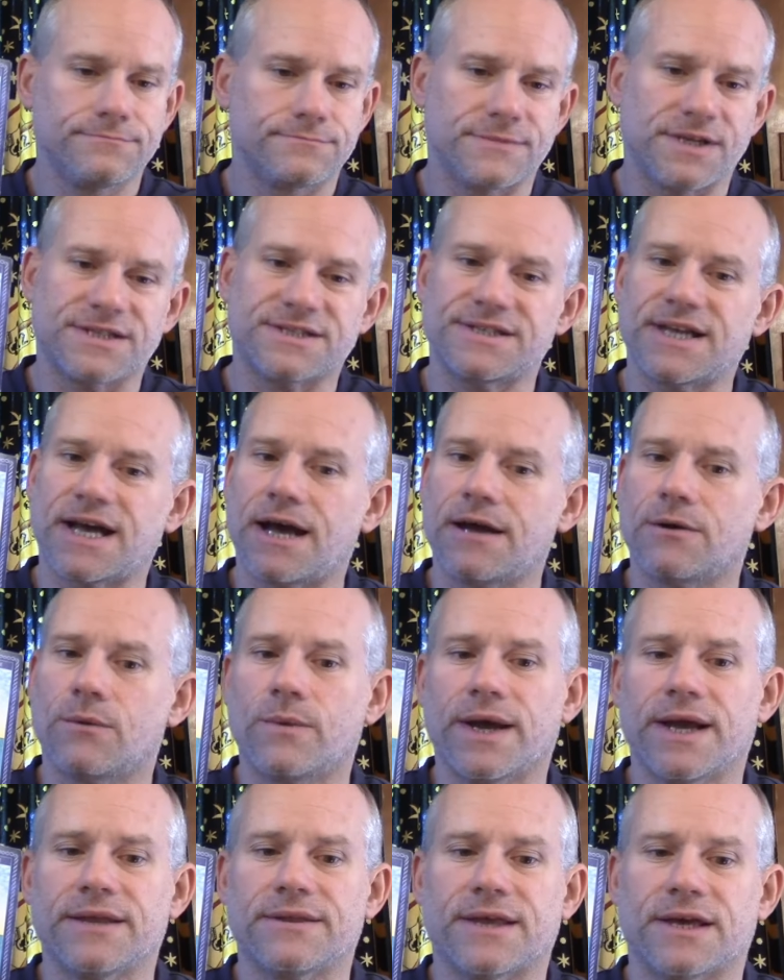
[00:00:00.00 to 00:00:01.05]
it's not a
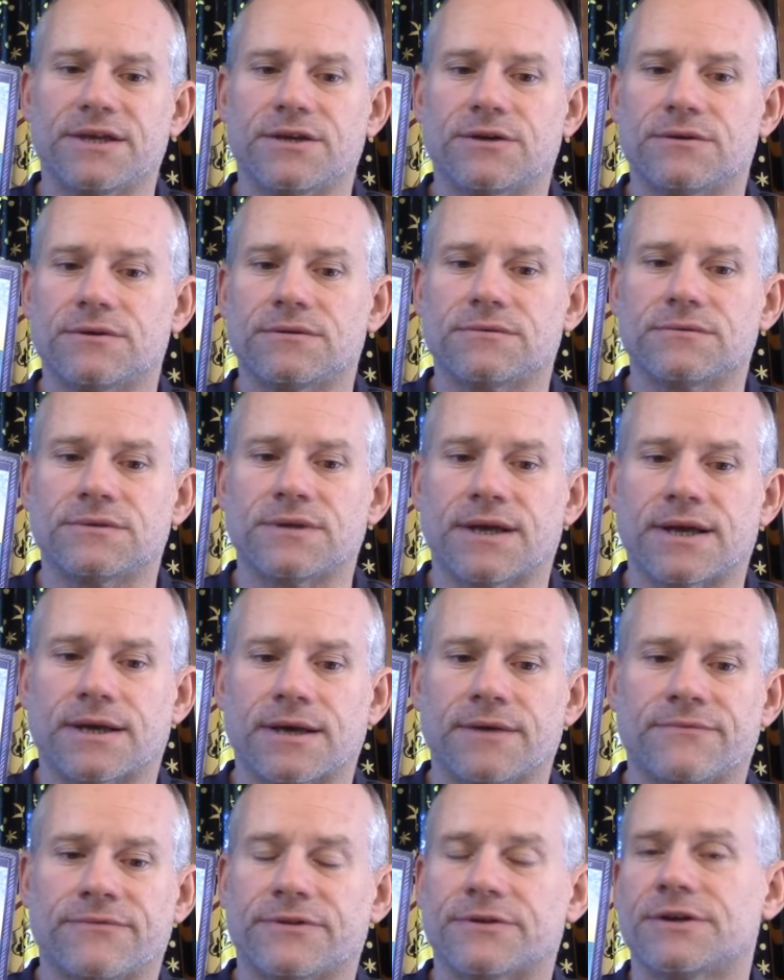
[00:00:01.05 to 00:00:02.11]
way that you're like
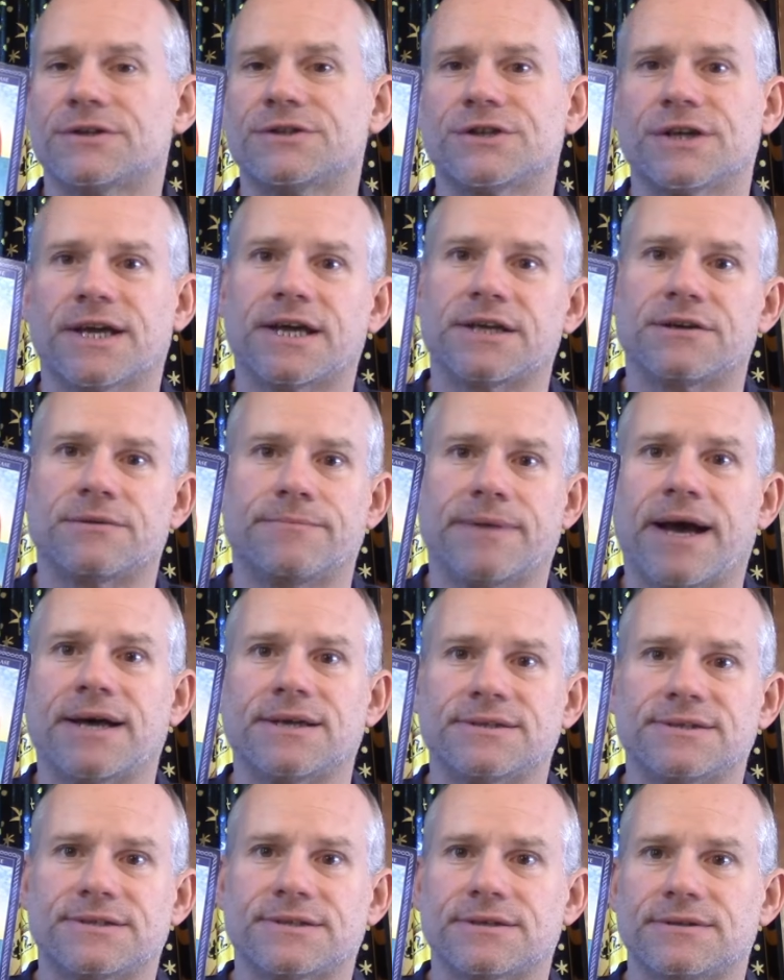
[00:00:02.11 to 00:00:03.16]
flourishing at your
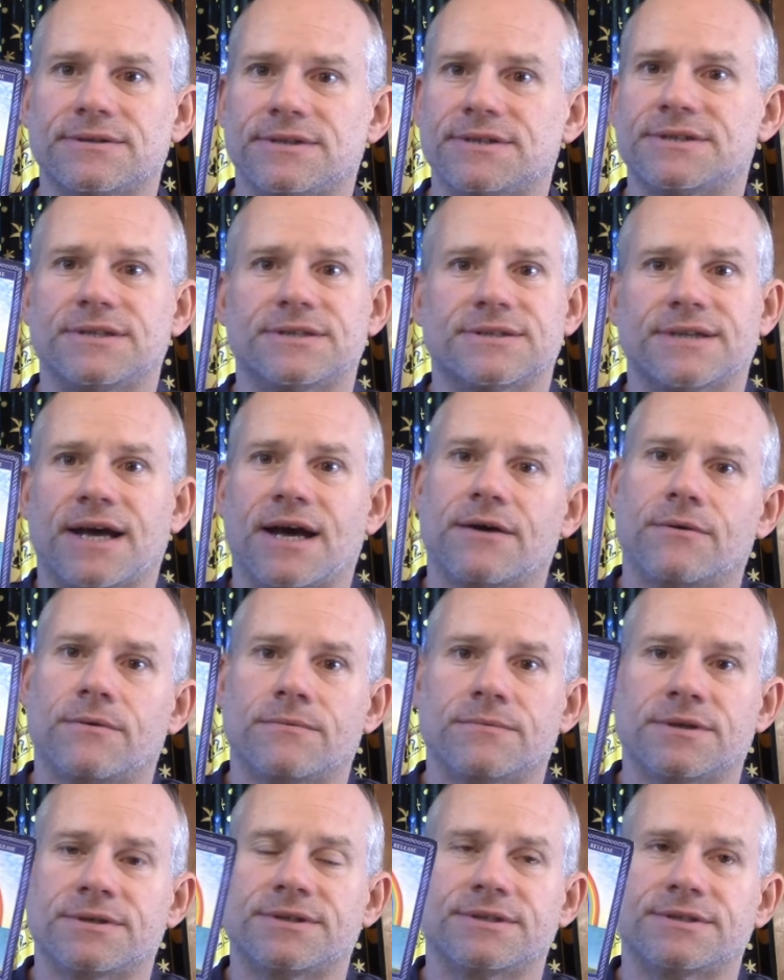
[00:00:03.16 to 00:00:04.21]
best. This is not
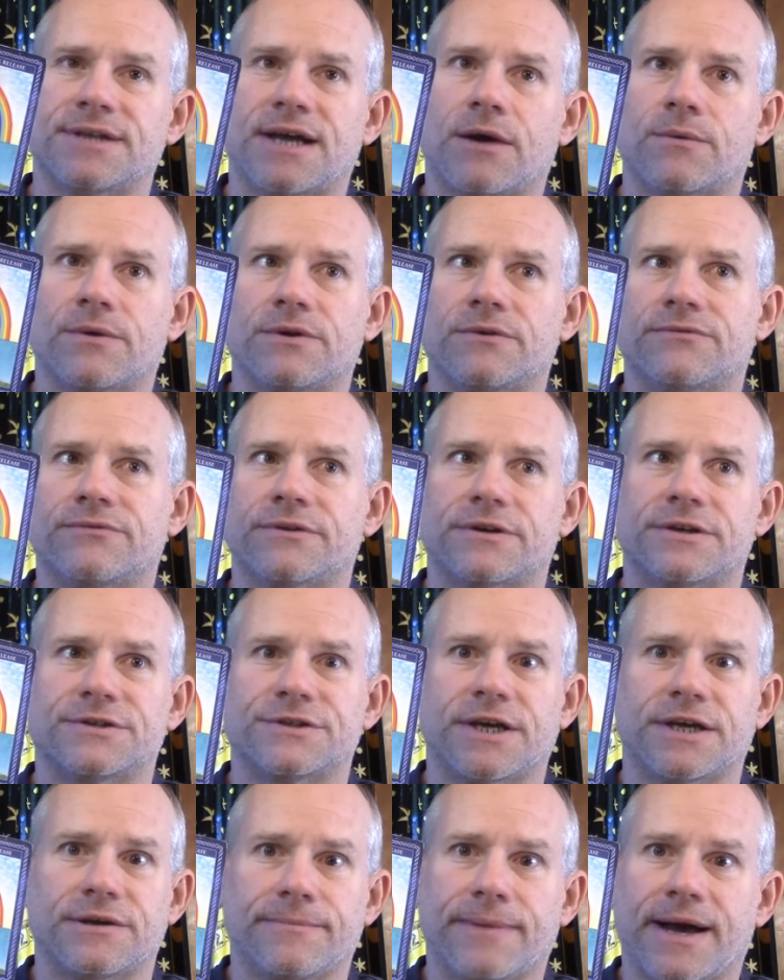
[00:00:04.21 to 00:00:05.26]
this is not where you flourish
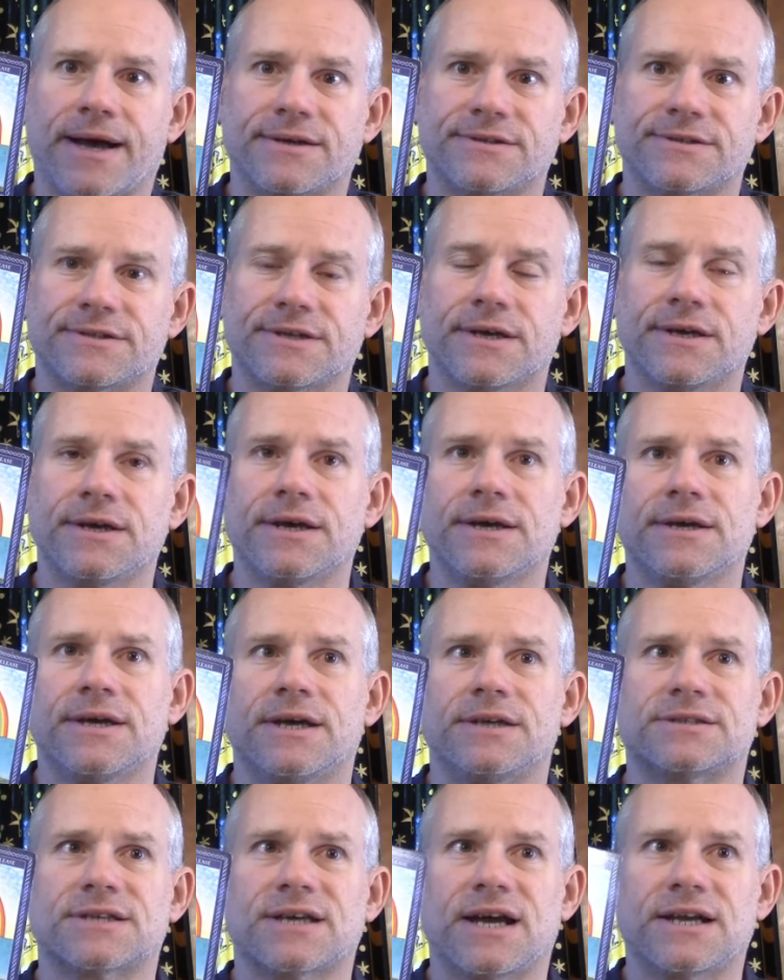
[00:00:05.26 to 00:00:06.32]
at your best.
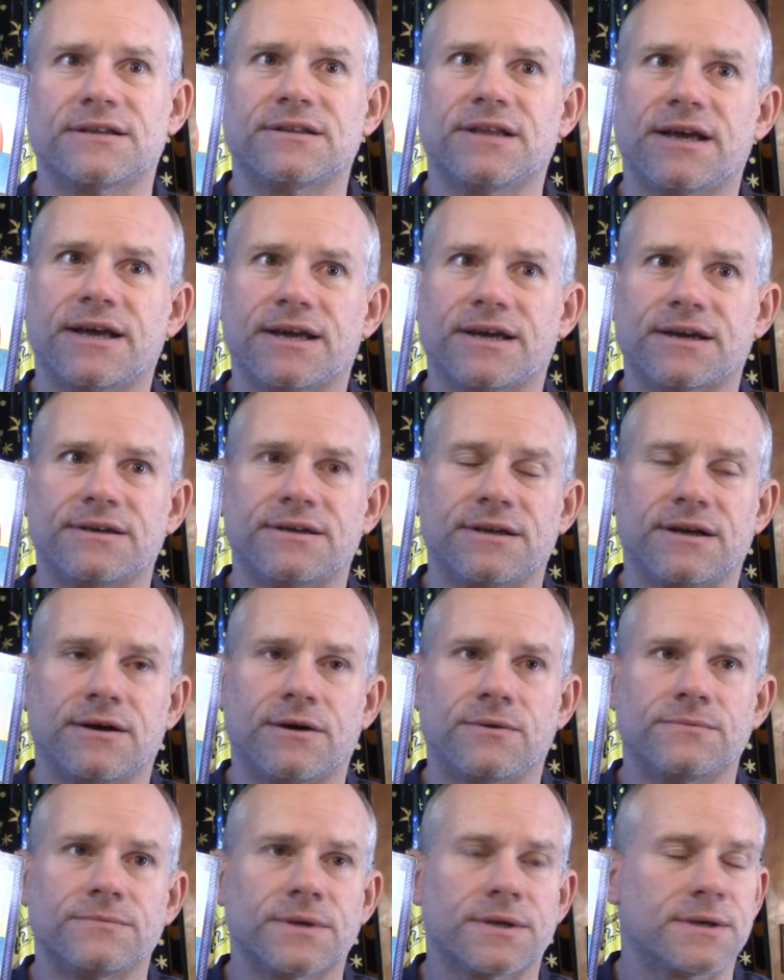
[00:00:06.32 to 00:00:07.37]
It's kind of like, you
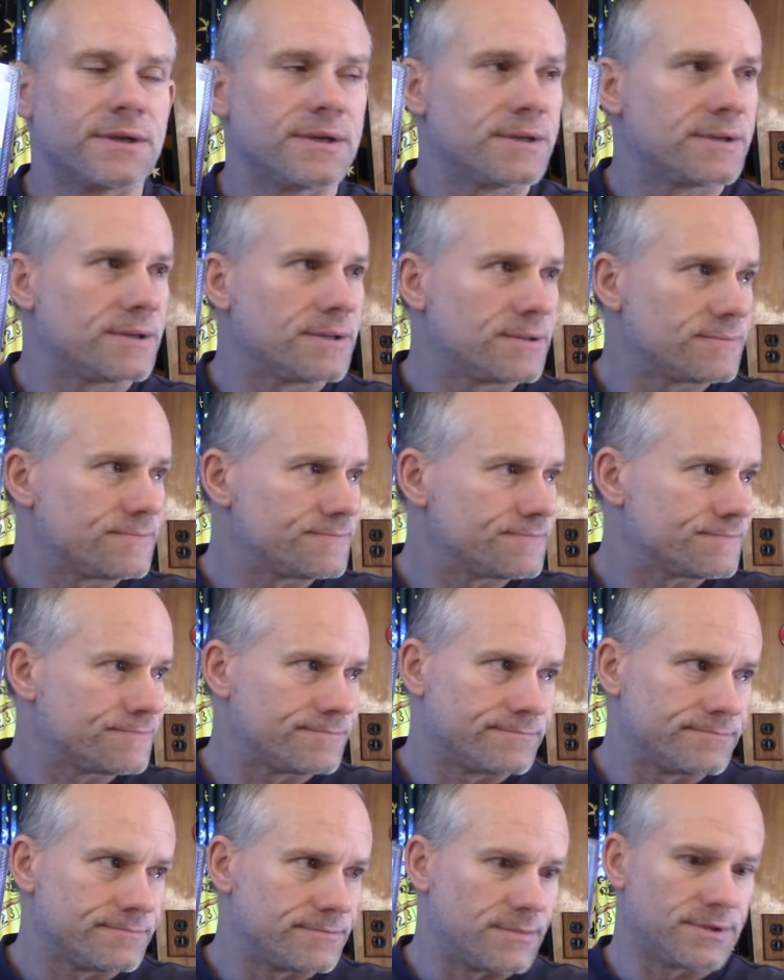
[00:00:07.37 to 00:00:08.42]
know,
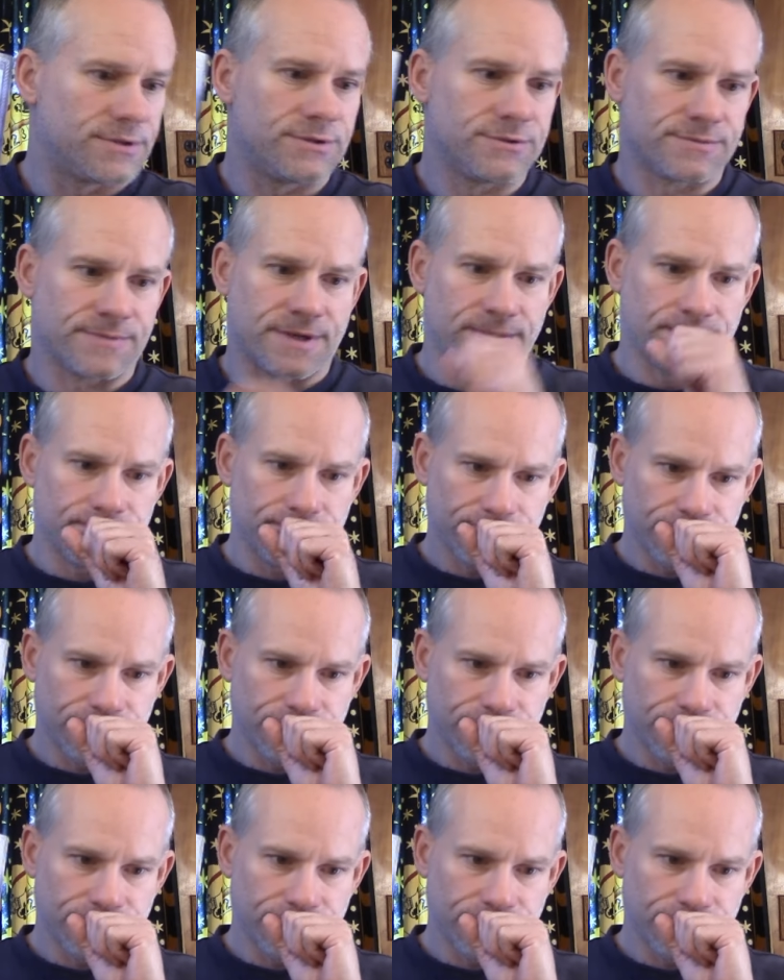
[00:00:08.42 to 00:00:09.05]
excuse me.